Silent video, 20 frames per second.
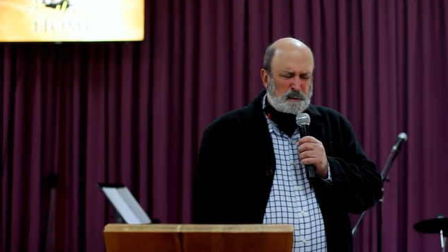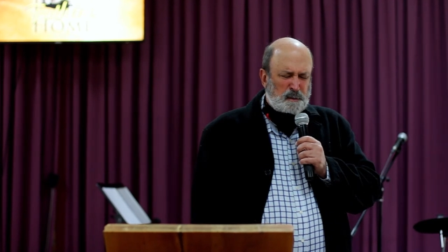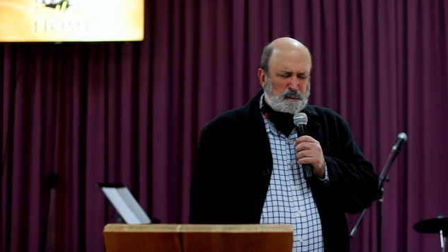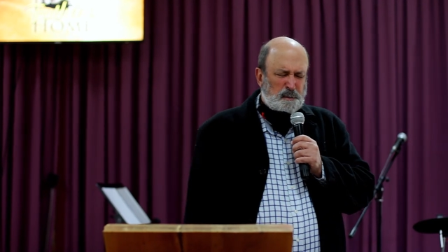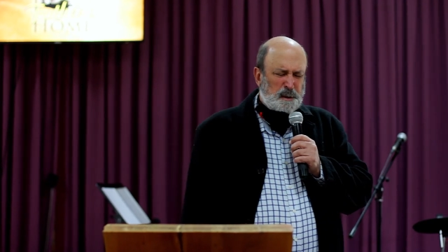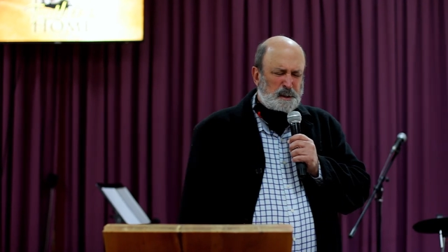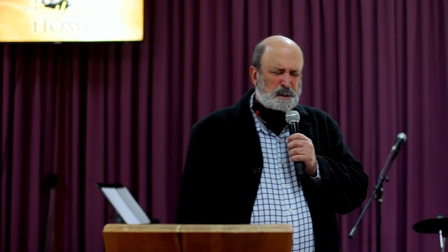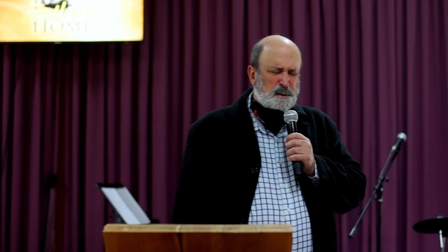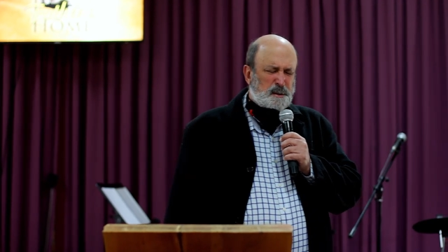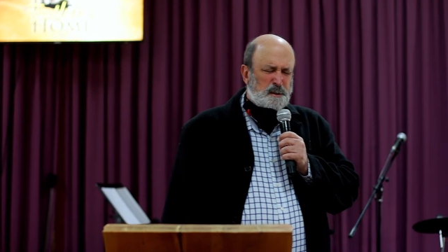
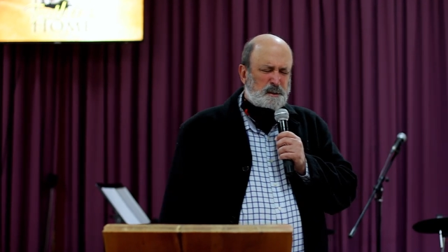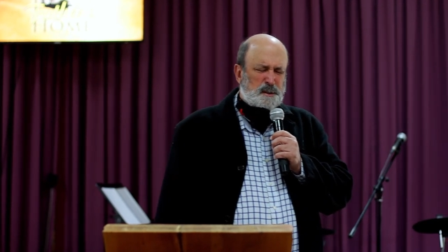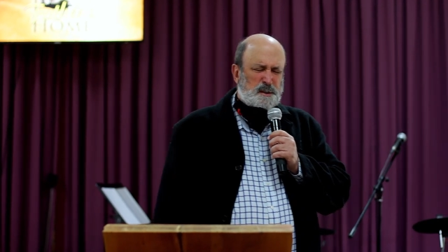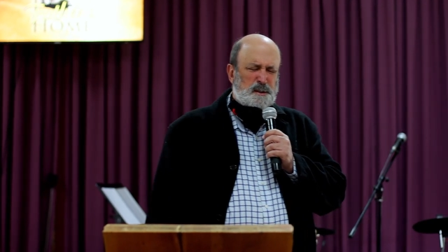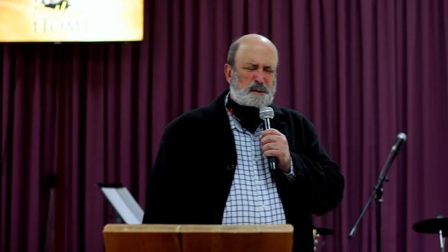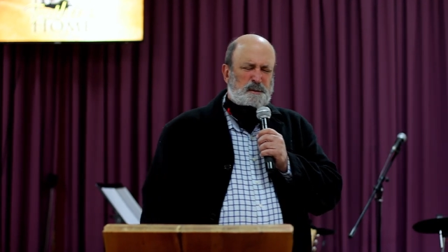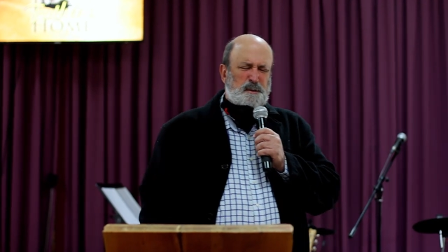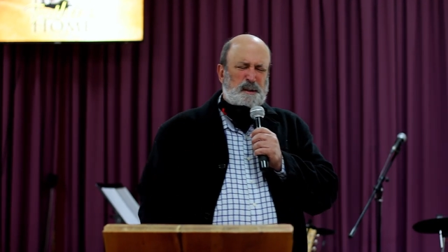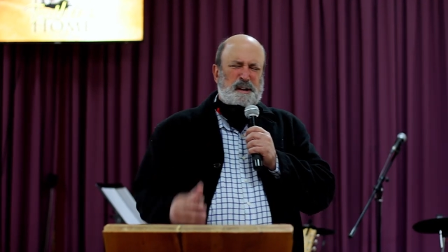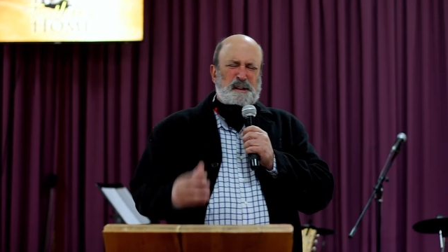We choose
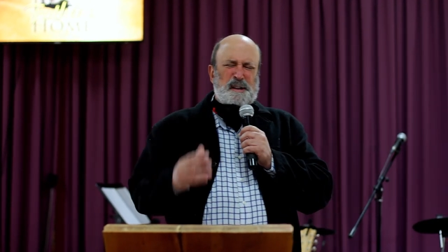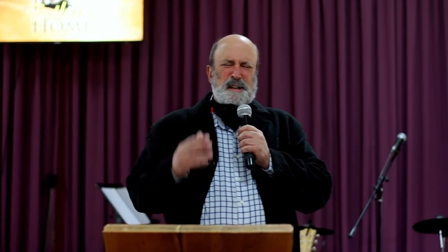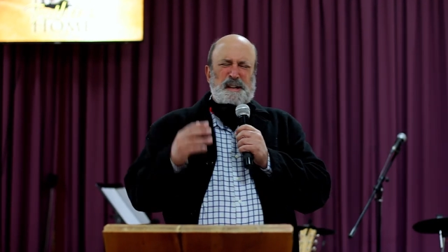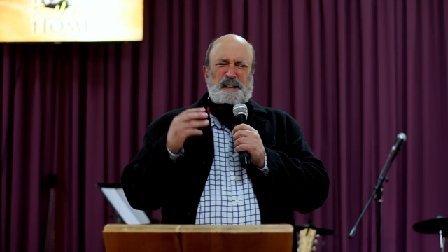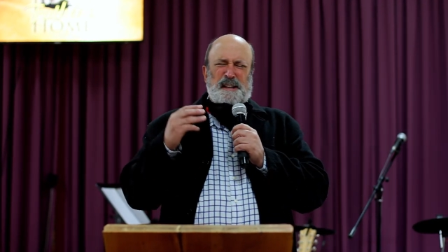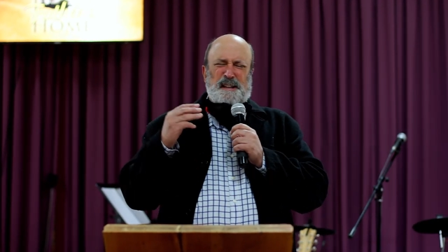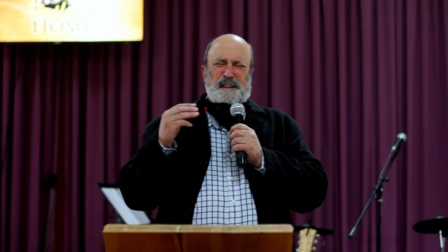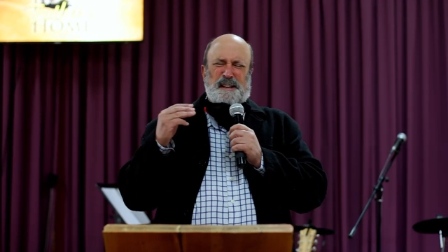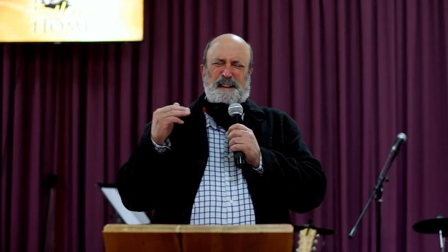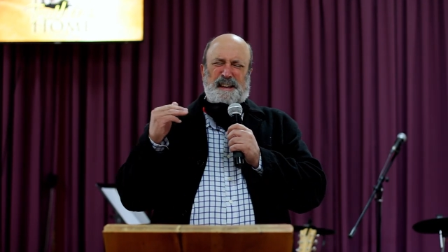to
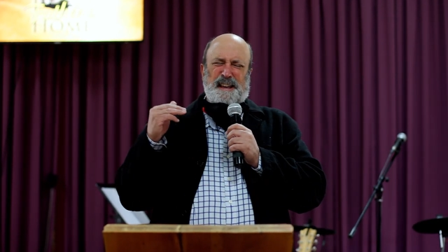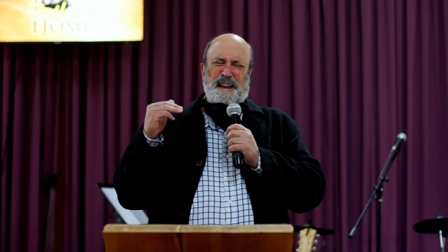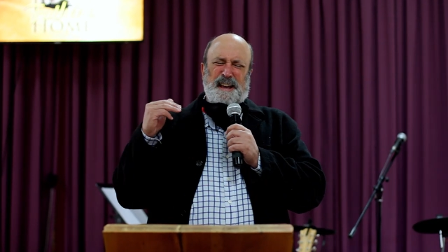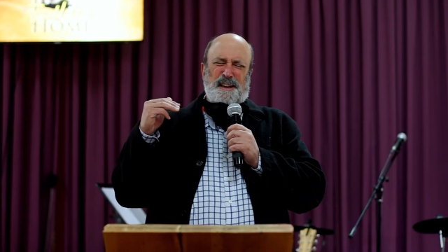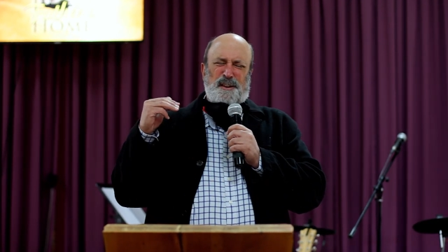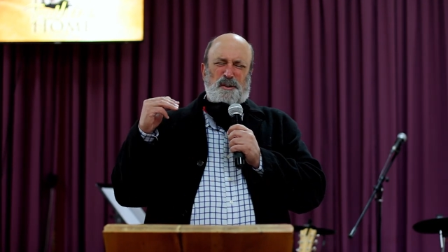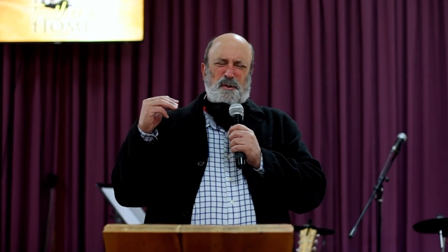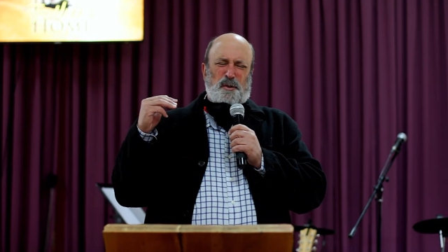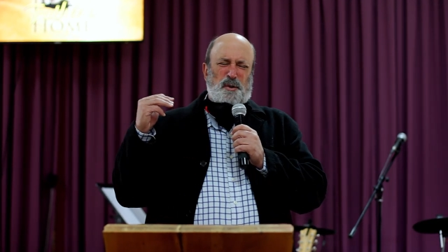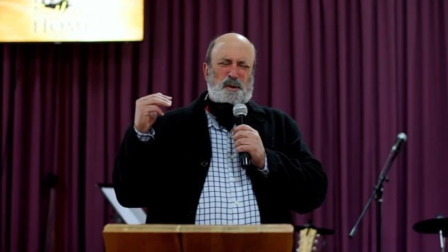hear
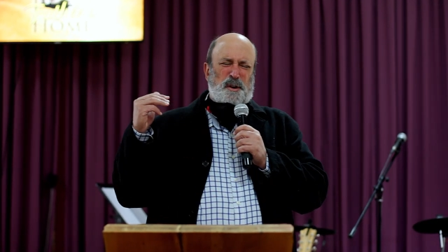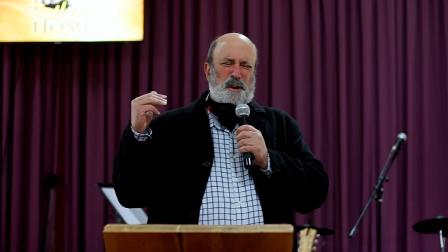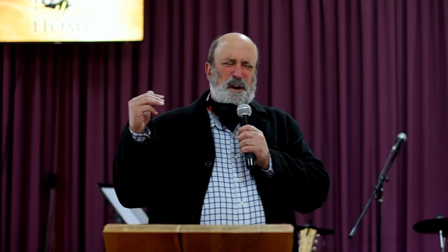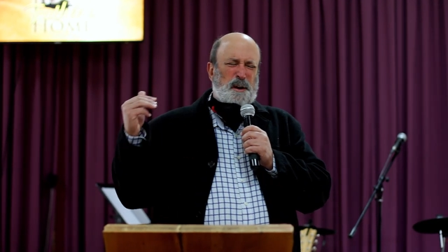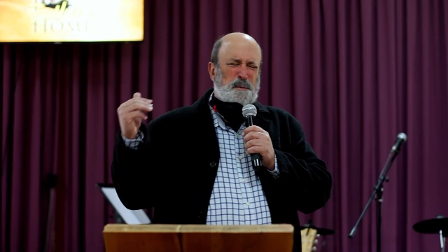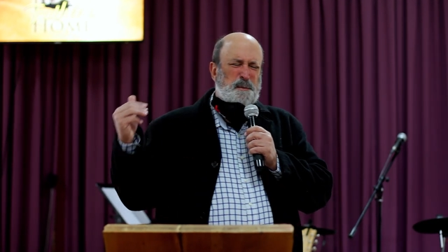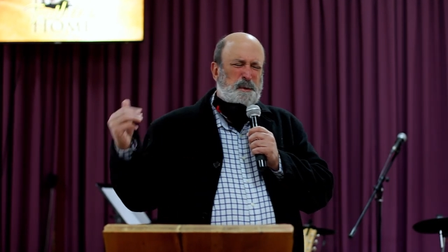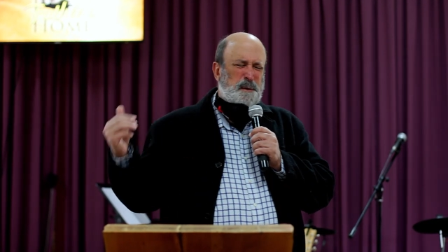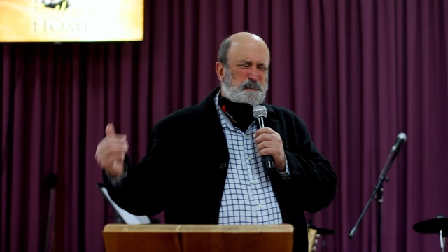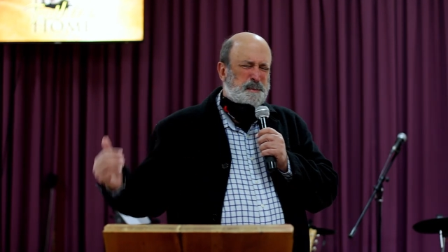your
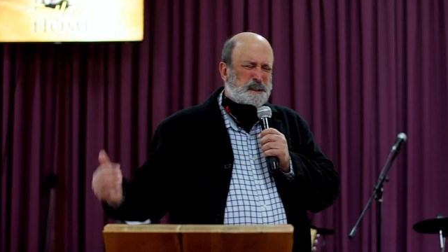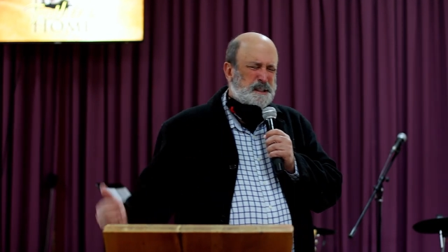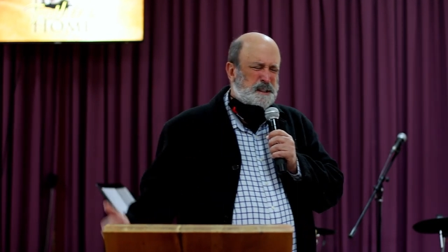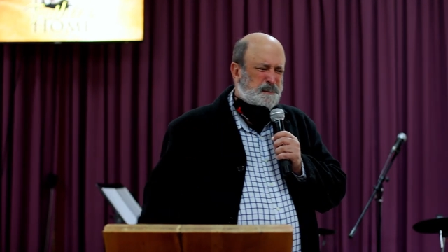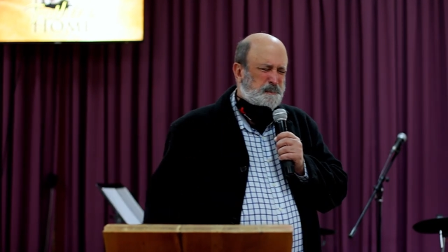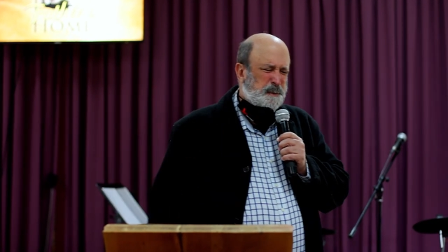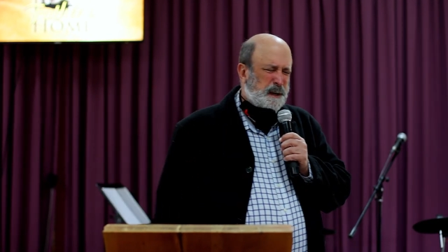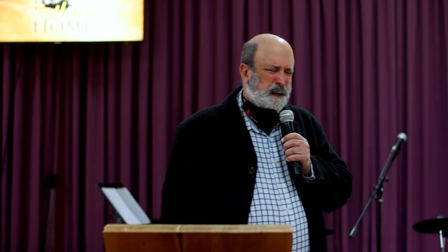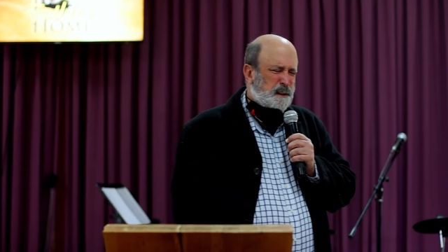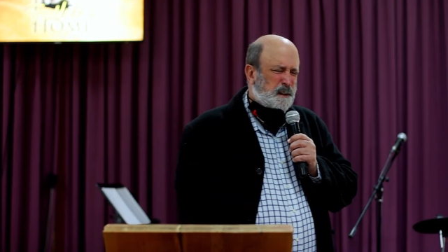global
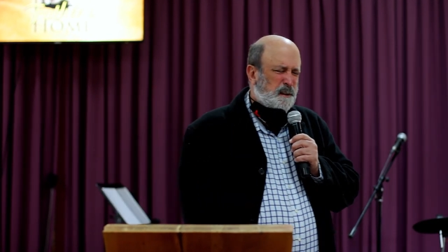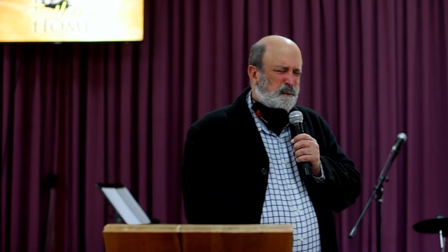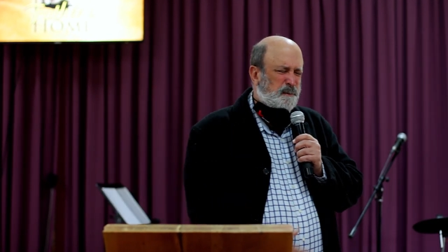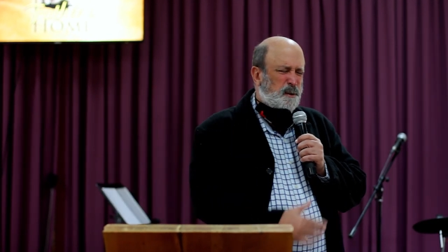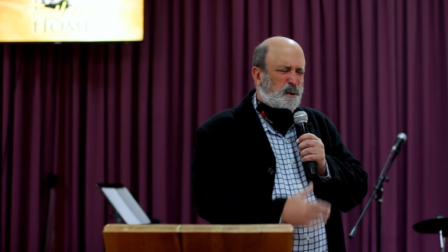perspective,